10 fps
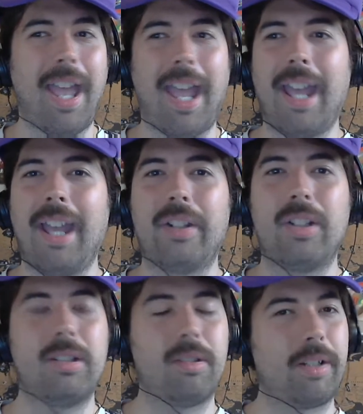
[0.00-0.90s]
at
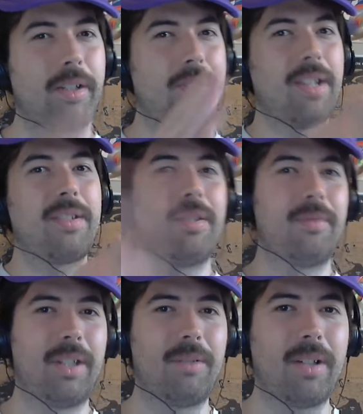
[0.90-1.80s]
all or
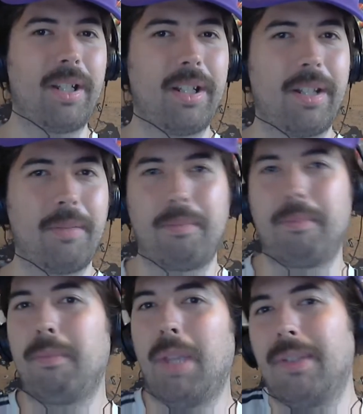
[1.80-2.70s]
extensively where he'd
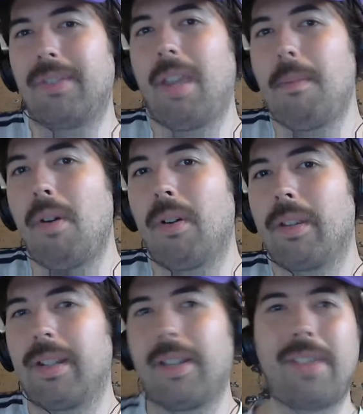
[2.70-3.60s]
maybe say more
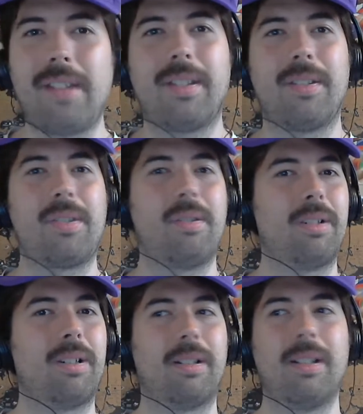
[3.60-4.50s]
than a sentence,
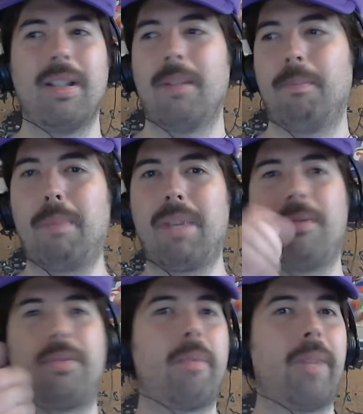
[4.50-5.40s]
or maybe I
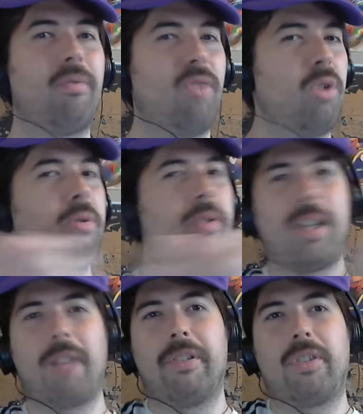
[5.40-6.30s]
was on my phone and
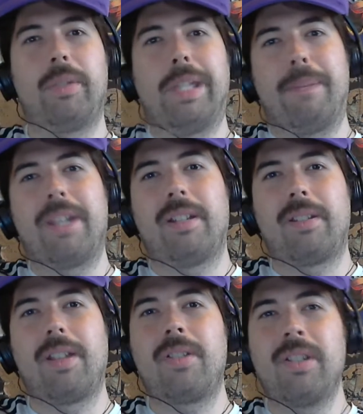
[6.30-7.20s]
I wasn't really paying
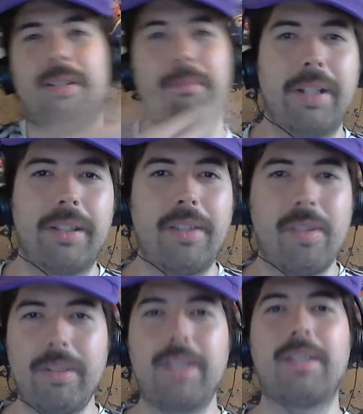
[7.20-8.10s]
attention. But
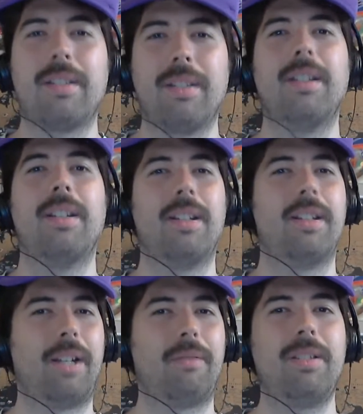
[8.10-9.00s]
this week,
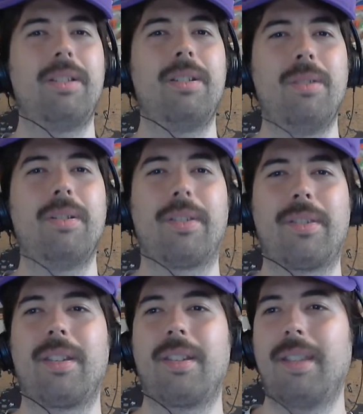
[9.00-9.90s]
I really
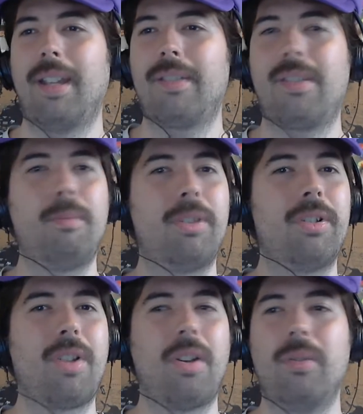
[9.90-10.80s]
noticed that similar
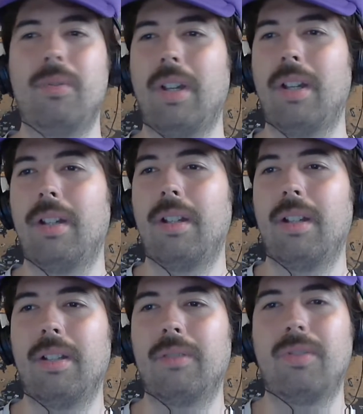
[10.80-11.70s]
tone
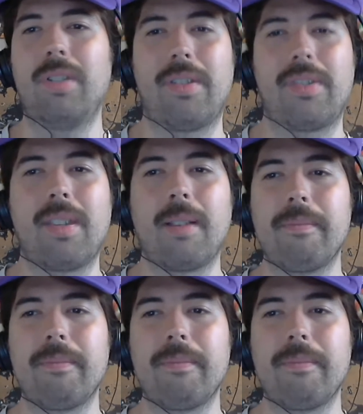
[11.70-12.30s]
of voice.